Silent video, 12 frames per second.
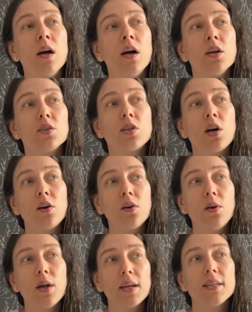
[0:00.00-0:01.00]
So
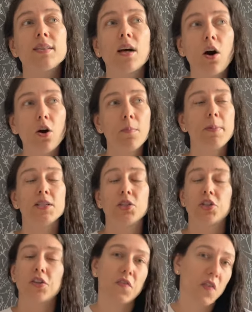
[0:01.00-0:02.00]
it's a whole
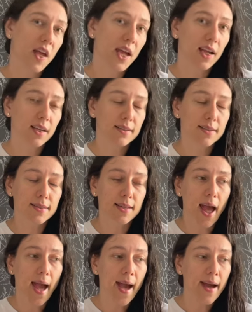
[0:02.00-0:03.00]
bunch of things,
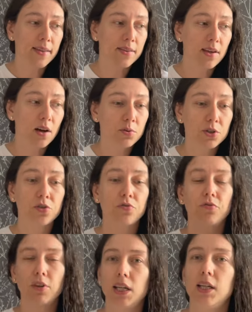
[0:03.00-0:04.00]
and I was
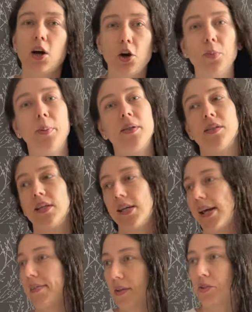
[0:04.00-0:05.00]
just really hoping to
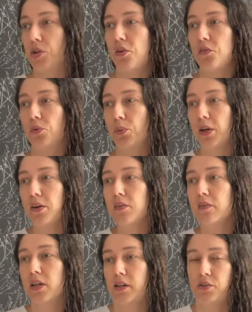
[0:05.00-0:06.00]
get this over
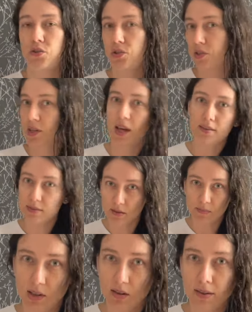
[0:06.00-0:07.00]
with and just get
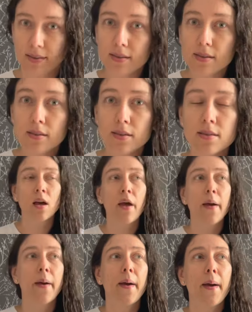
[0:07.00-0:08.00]
some answers,
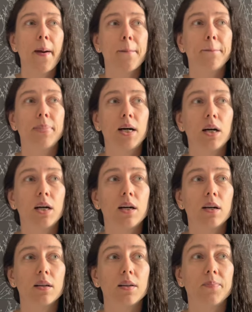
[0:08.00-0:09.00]

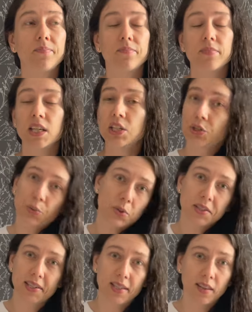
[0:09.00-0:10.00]
but it just
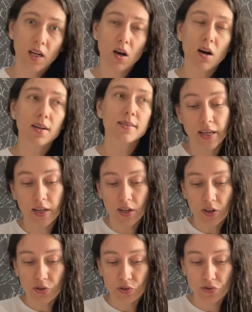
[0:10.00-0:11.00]
wasn't in the cards.
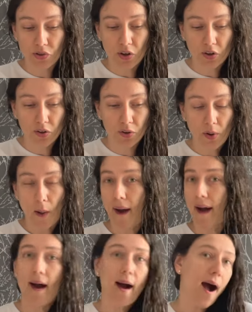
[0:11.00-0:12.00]
So
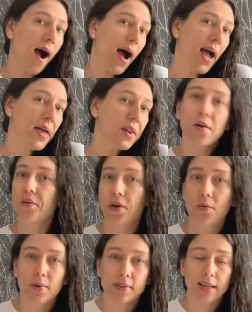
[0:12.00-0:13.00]
I don't
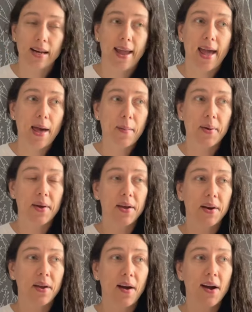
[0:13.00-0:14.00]
know what's going to
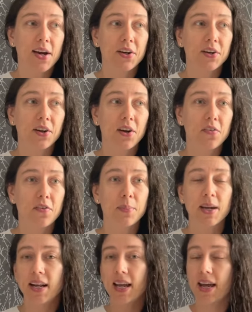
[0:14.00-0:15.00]
happen. I don't know if I'm
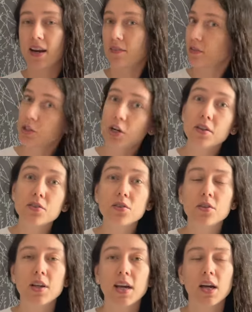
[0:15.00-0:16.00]
going to get another chance
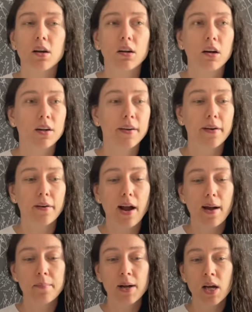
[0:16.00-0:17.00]
to do an
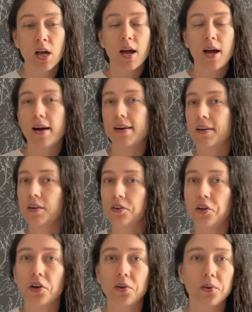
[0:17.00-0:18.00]
echocardiogram. I don't
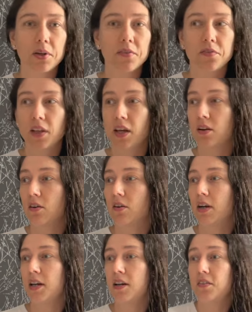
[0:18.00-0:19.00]
know if they got
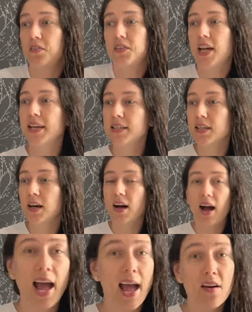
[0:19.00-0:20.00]
enough data.
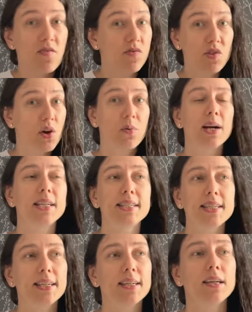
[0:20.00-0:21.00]
I have no
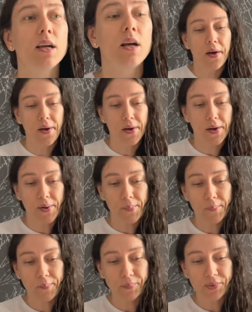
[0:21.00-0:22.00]
idea.
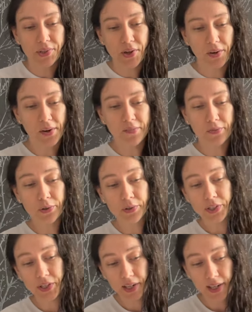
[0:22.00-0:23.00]
So
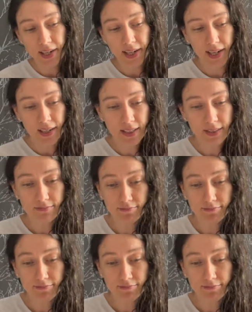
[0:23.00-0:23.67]
unfortunately,